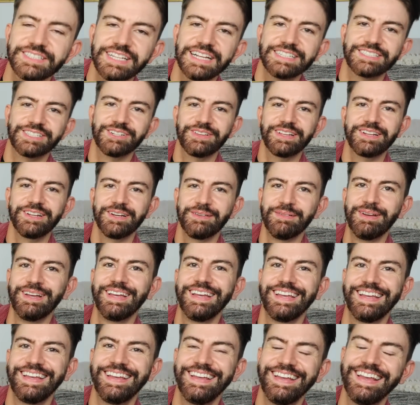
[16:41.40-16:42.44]
just had to look that up.
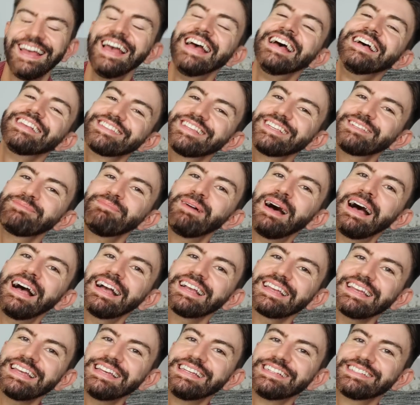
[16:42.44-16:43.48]
So this
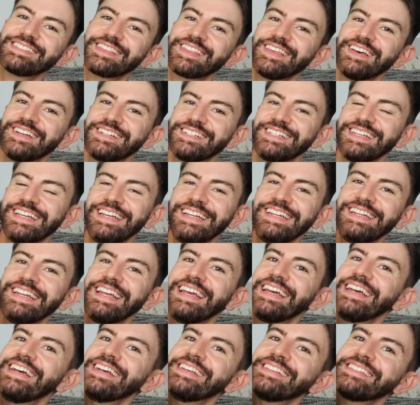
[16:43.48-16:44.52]
bag is 13
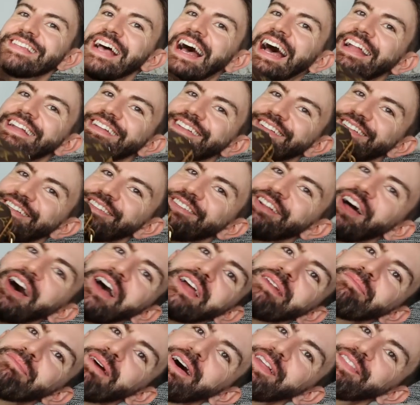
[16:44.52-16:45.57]
years and
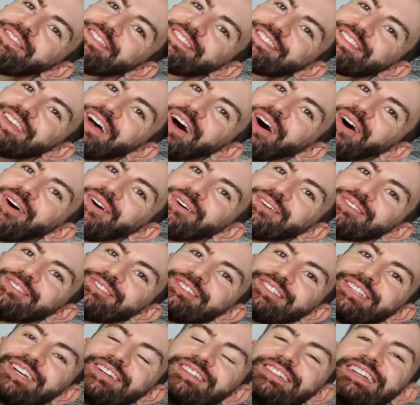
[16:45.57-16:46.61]
9 months
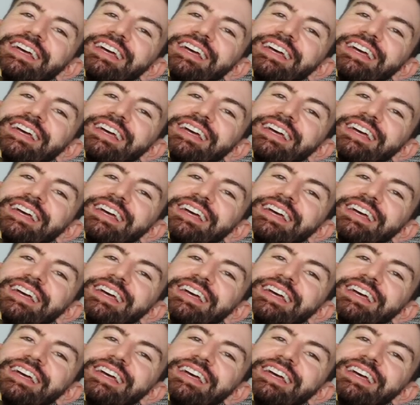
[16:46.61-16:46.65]
old. So